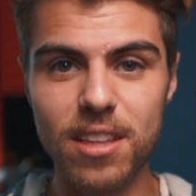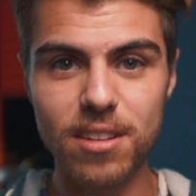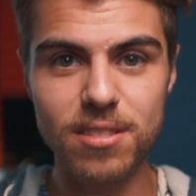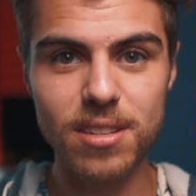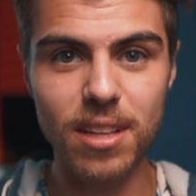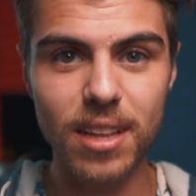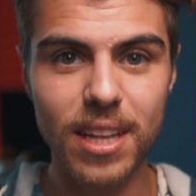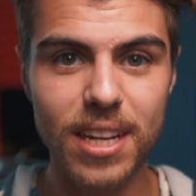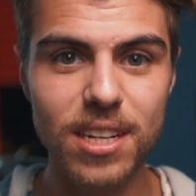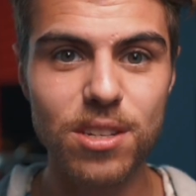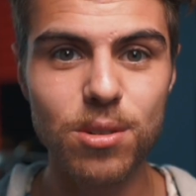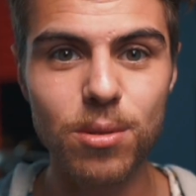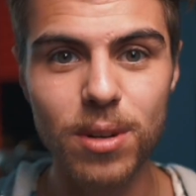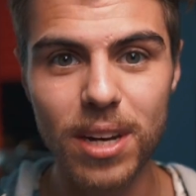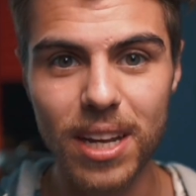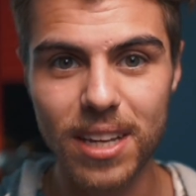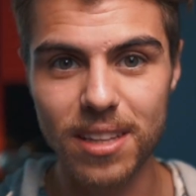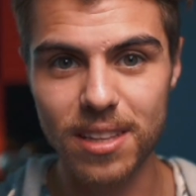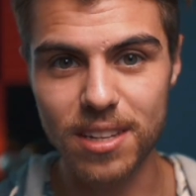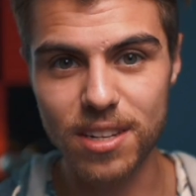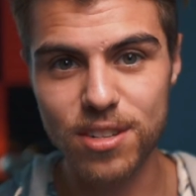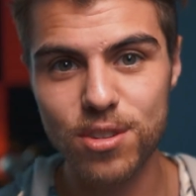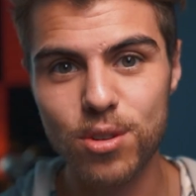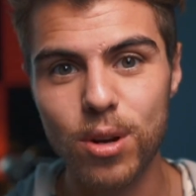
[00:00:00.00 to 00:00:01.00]
There's a link to it
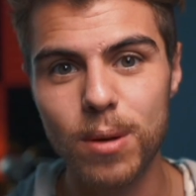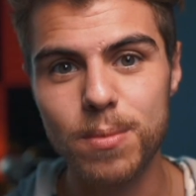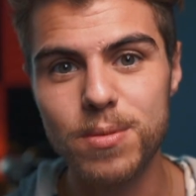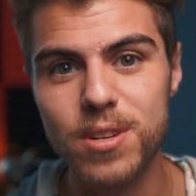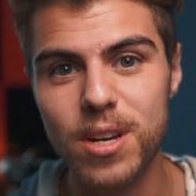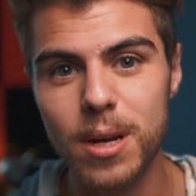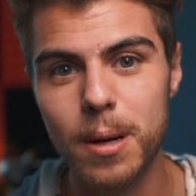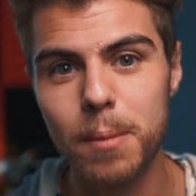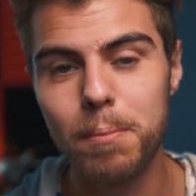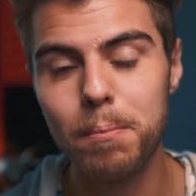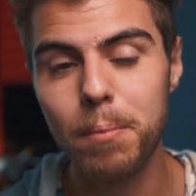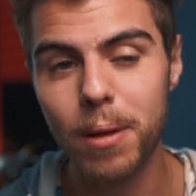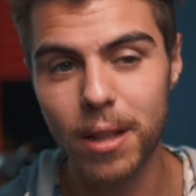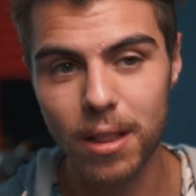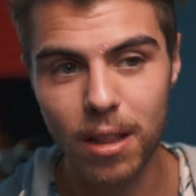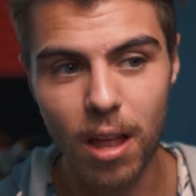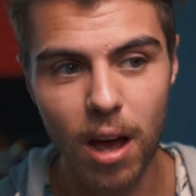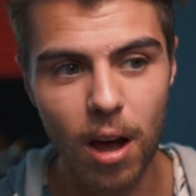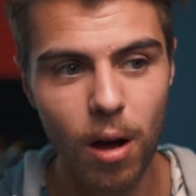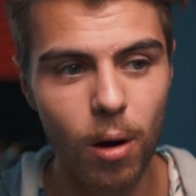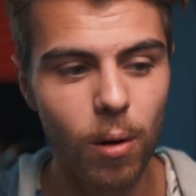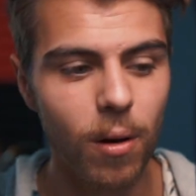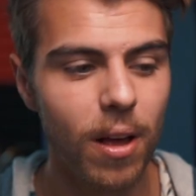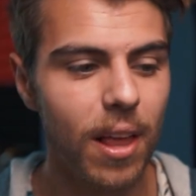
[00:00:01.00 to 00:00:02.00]
in the description
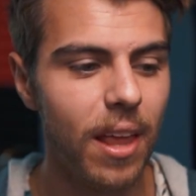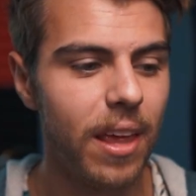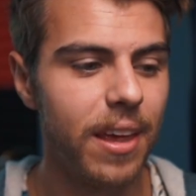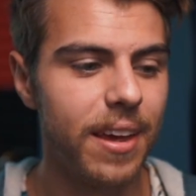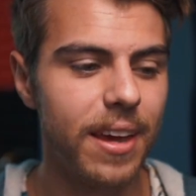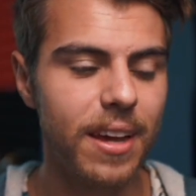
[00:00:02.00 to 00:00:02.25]
below.